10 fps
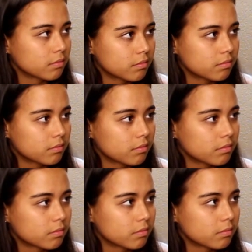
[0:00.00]

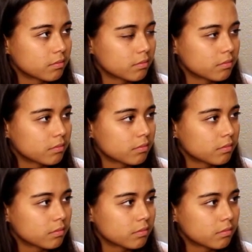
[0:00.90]

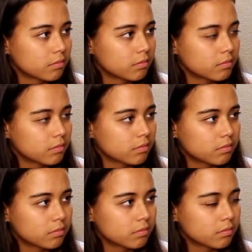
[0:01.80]

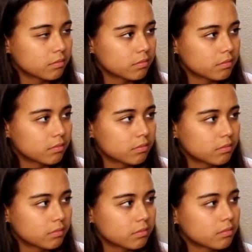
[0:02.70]

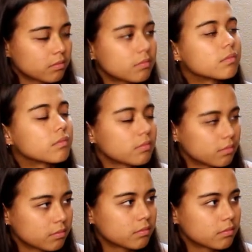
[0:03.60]

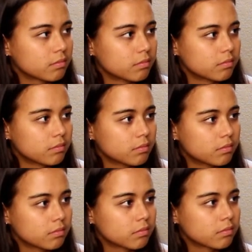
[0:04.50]

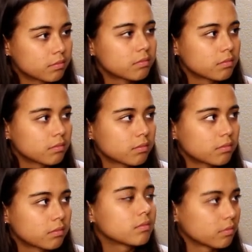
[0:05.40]

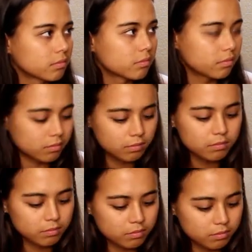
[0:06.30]

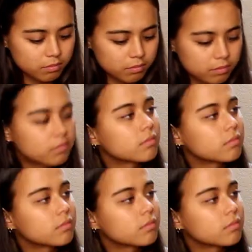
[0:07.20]
(silent)